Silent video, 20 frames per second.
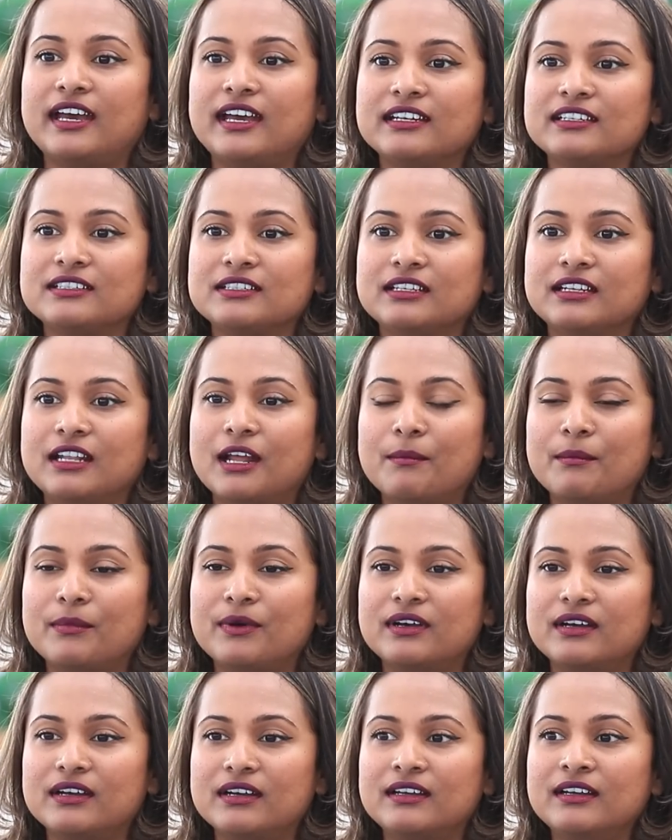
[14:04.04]
that
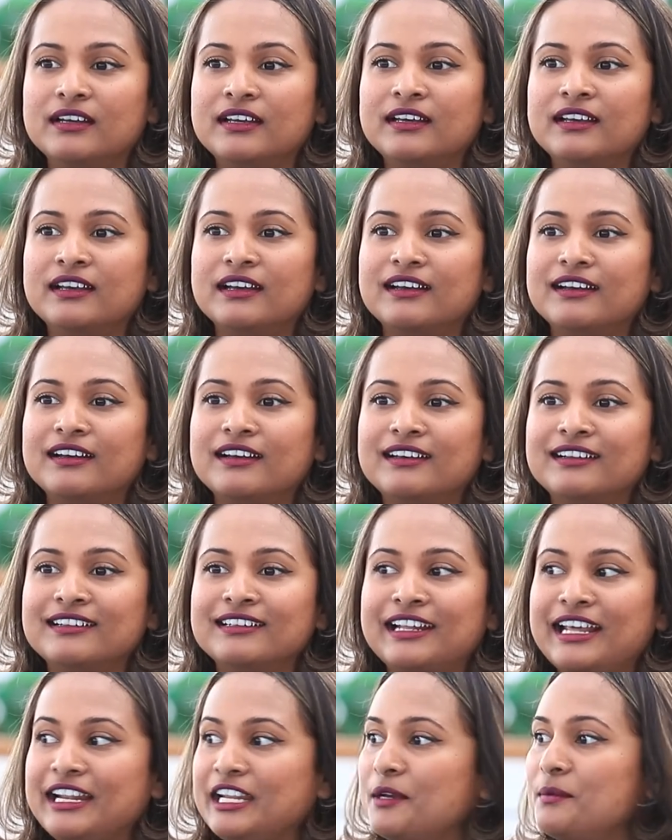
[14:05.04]
number uh,
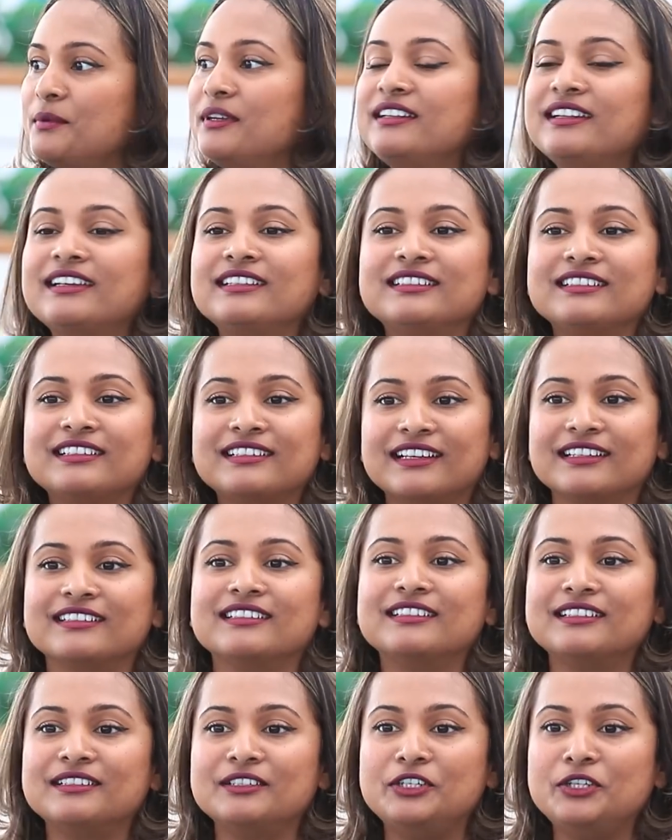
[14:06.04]

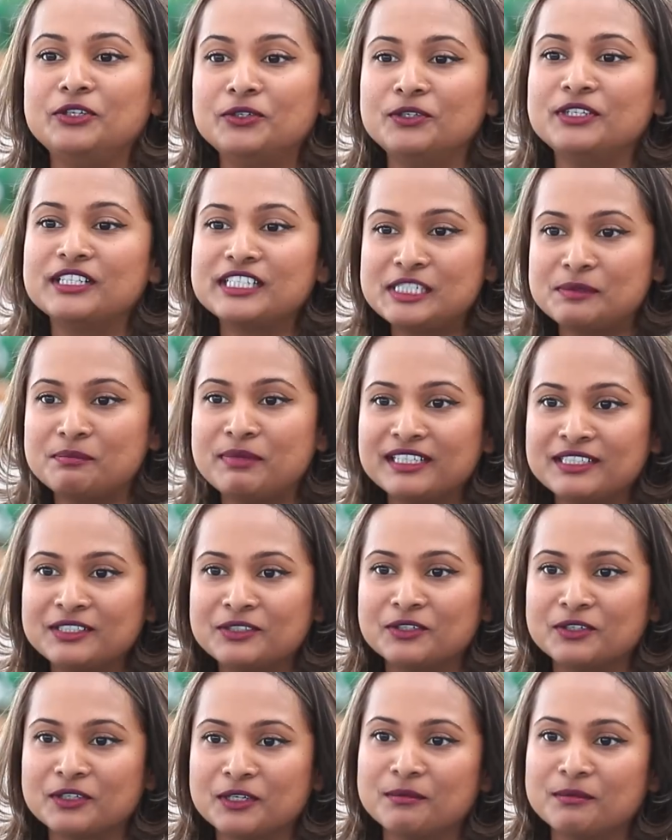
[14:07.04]
due respect.